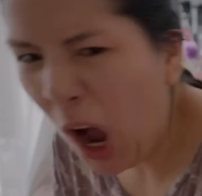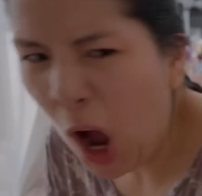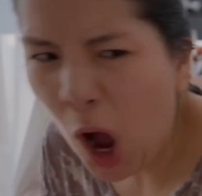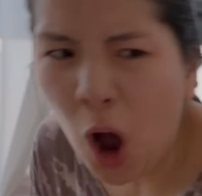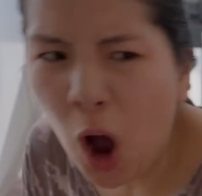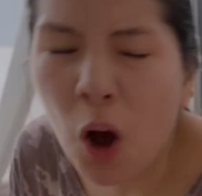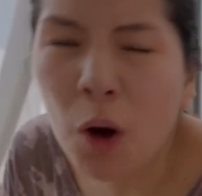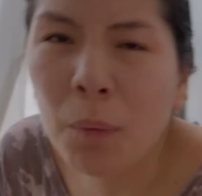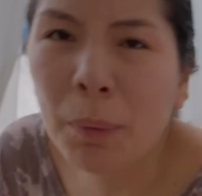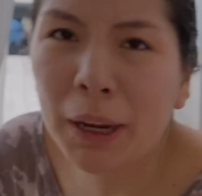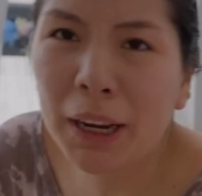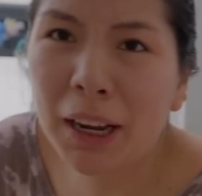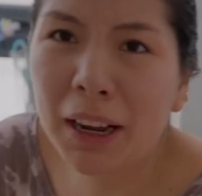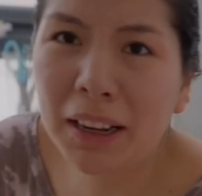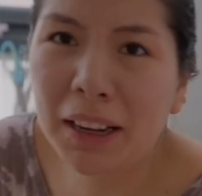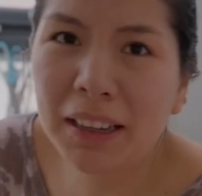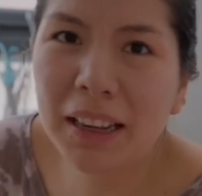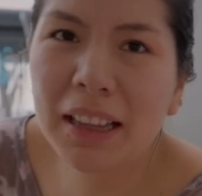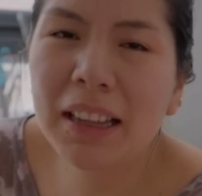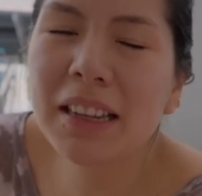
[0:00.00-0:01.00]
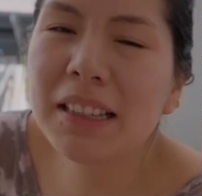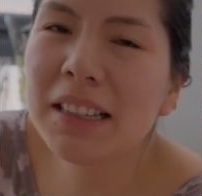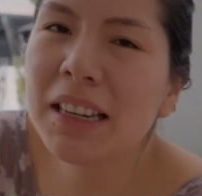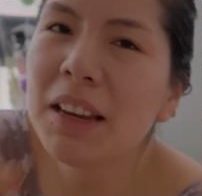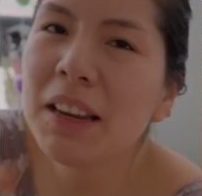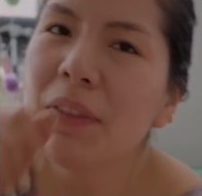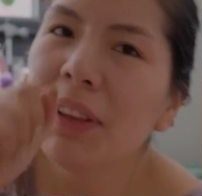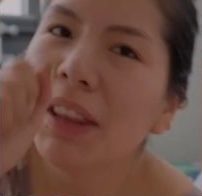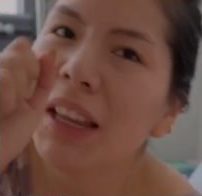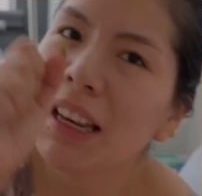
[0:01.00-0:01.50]
Oh my god. And it's not
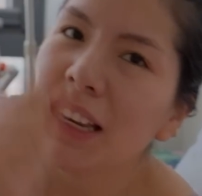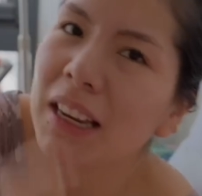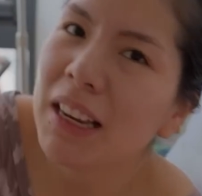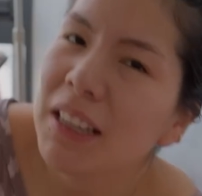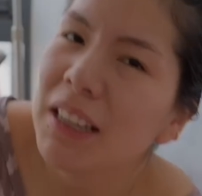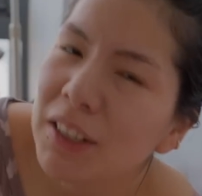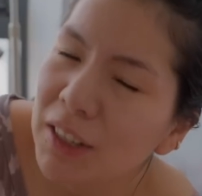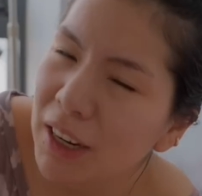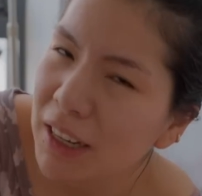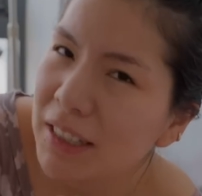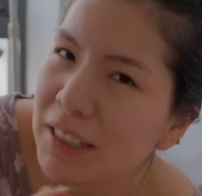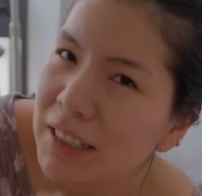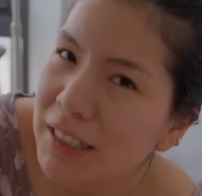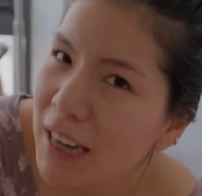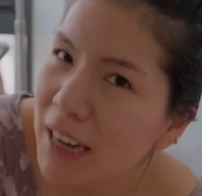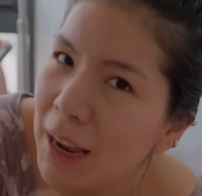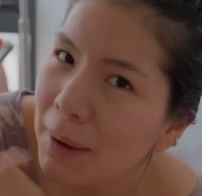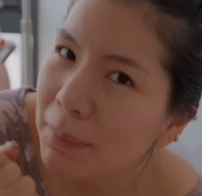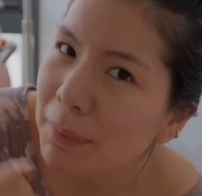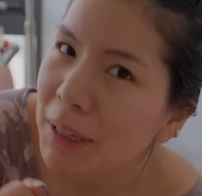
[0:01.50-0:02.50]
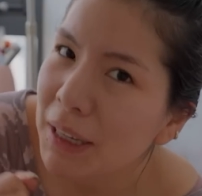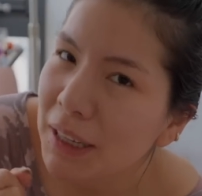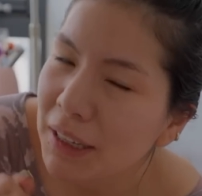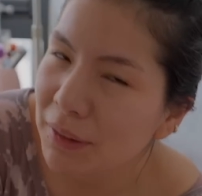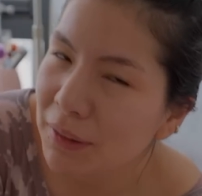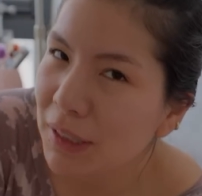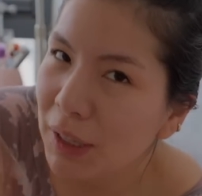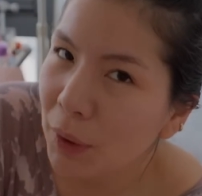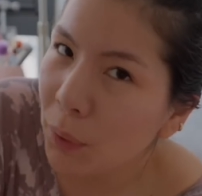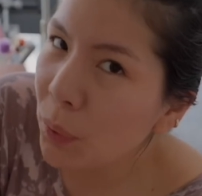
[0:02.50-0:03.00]
even like I stabbed it and I
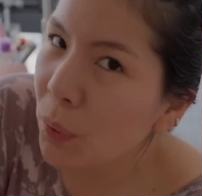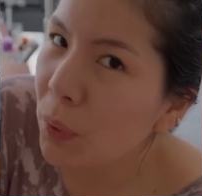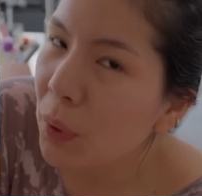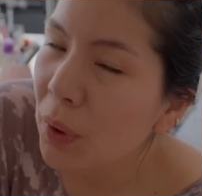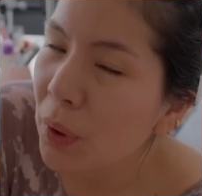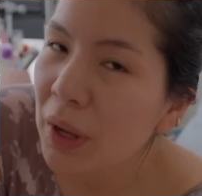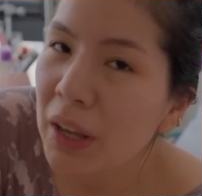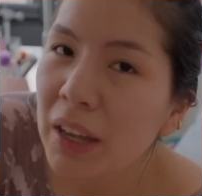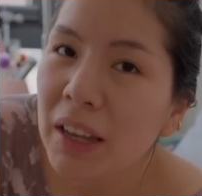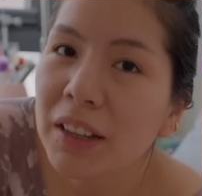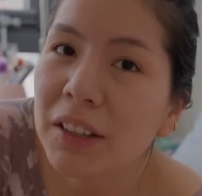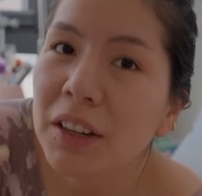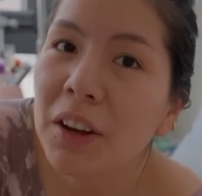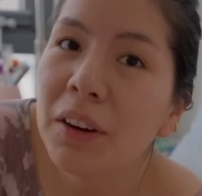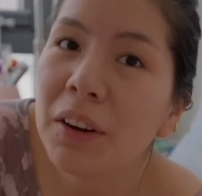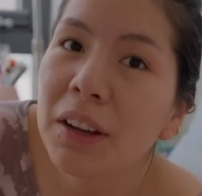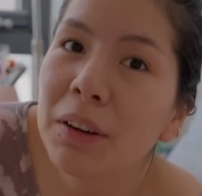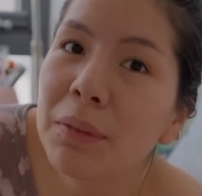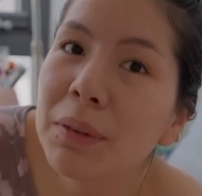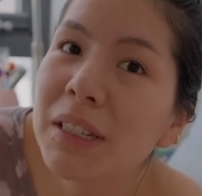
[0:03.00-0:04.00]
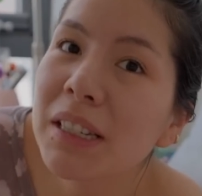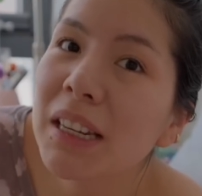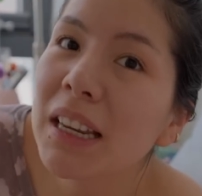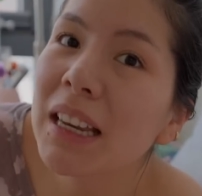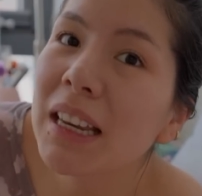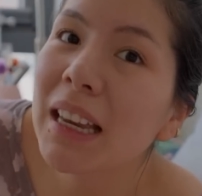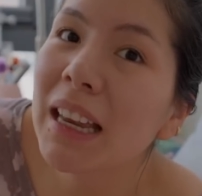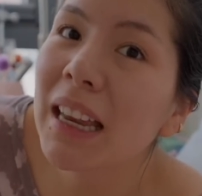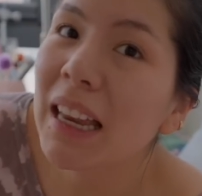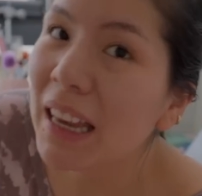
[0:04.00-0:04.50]
was like, ooh. No, it was
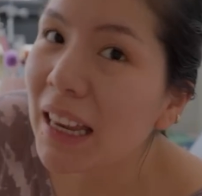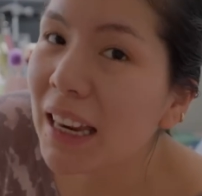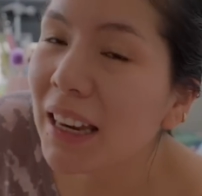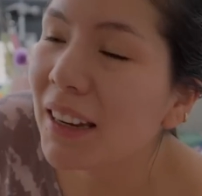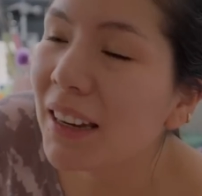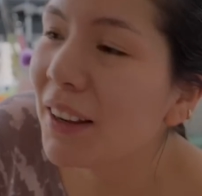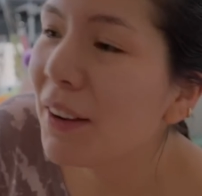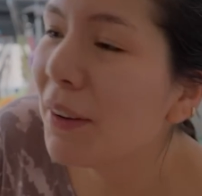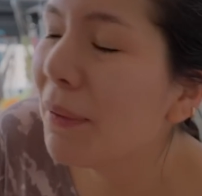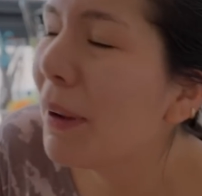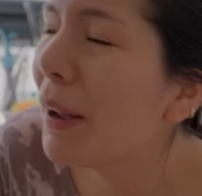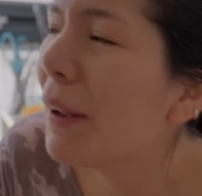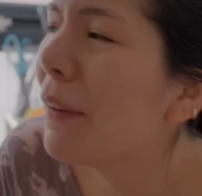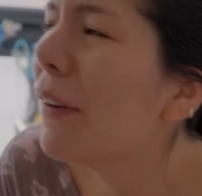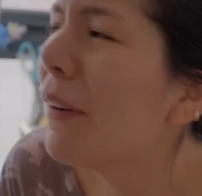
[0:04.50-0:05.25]
like in my...